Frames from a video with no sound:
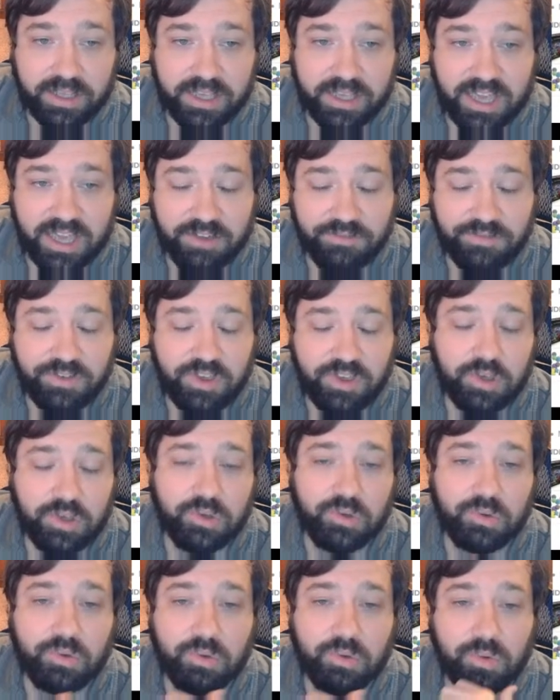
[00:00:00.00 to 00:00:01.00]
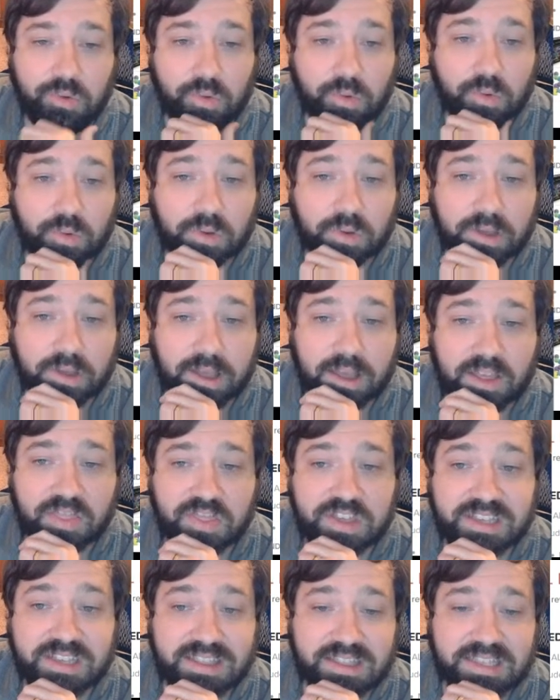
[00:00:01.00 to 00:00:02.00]
If you
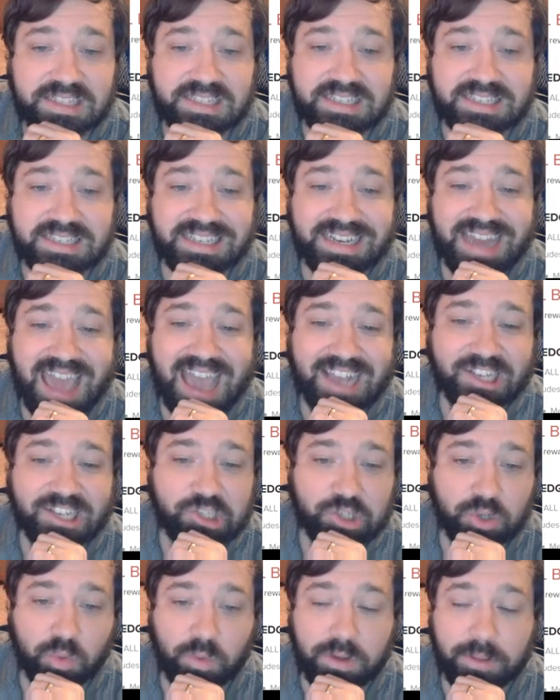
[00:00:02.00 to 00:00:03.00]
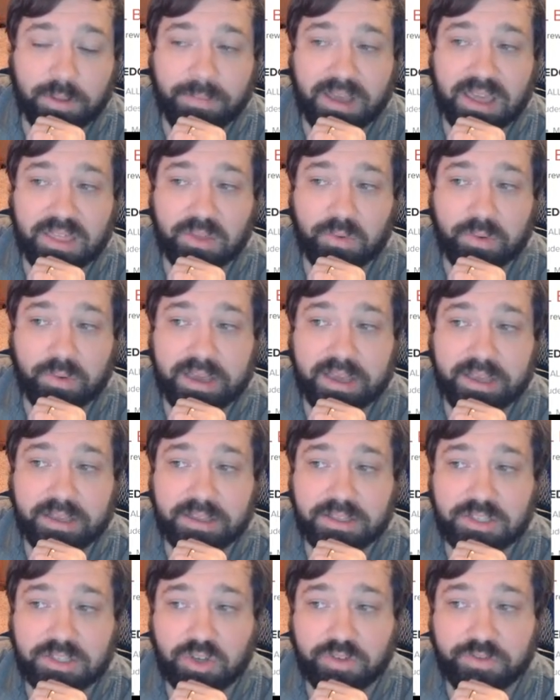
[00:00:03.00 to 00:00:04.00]
this is an extra one, by the way.
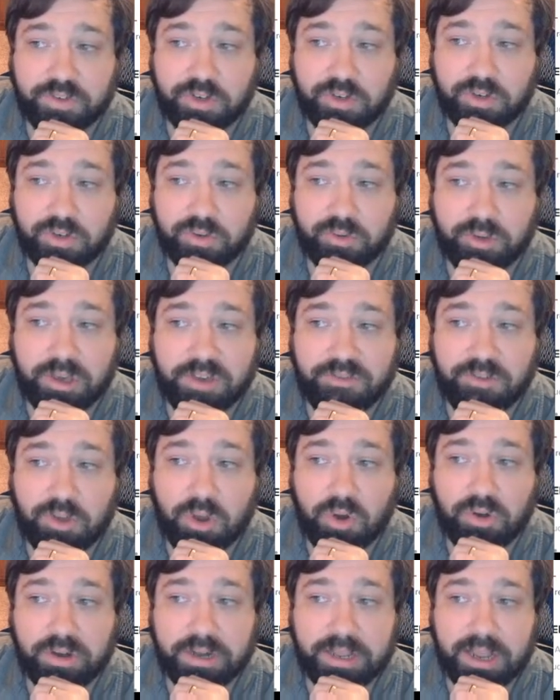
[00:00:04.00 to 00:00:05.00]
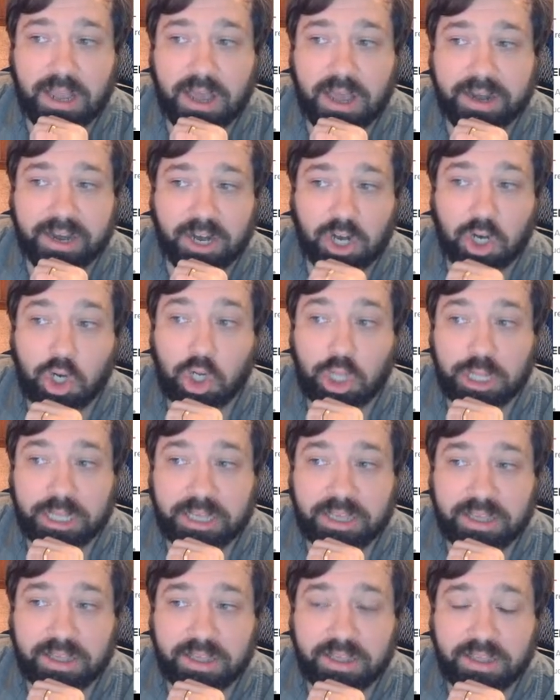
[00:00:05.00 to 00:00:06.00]
So if you already got it
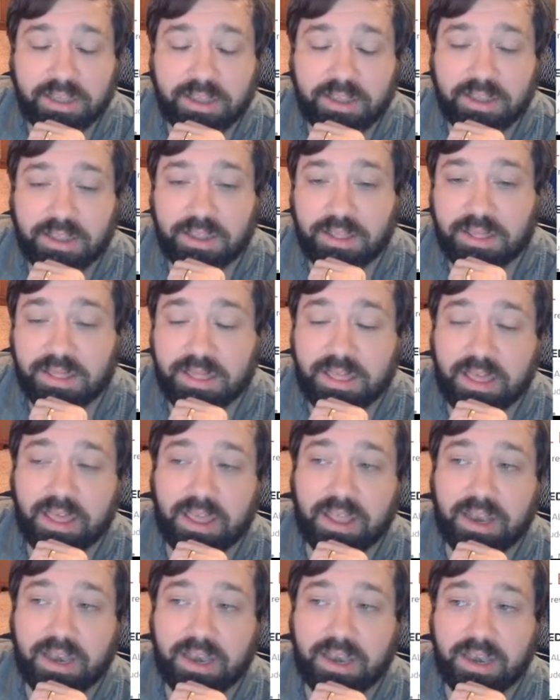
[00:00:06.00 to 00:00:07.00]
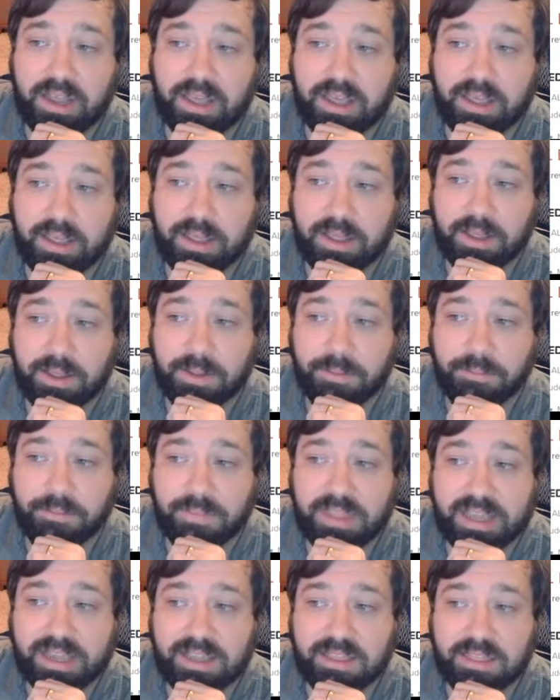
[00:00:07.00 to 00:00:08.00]
early, then
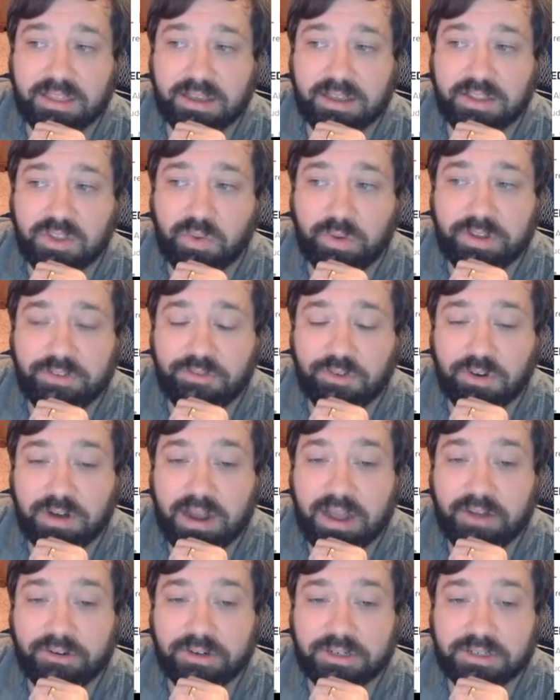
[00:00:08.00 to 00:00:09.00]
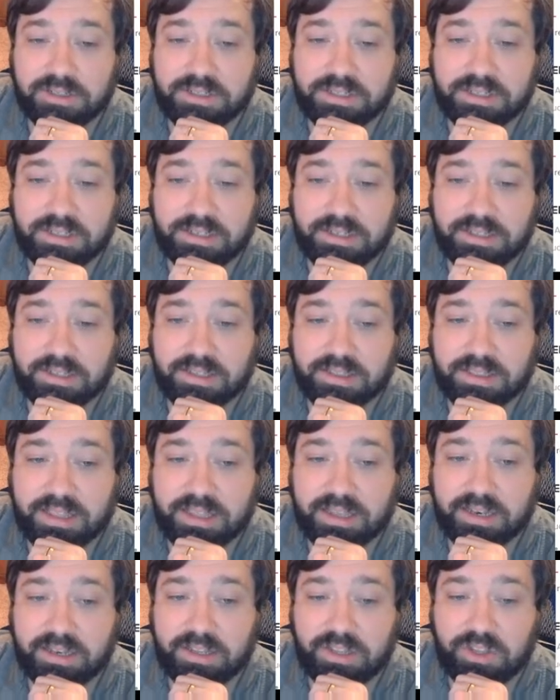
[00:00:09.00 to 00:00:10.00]
like in the 24 hours,
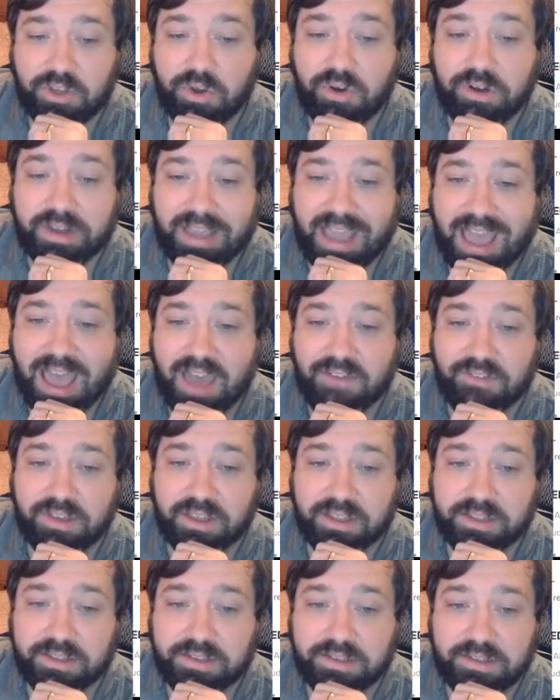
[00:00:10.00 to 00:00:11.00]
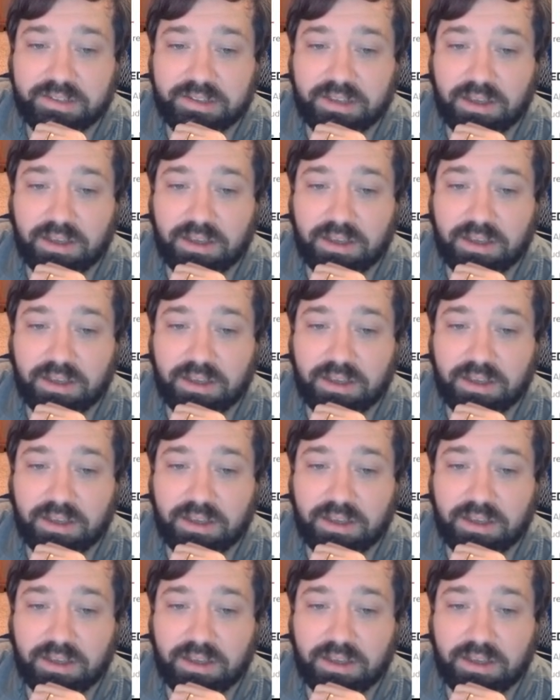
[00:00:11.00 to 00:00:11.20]
then you already have it.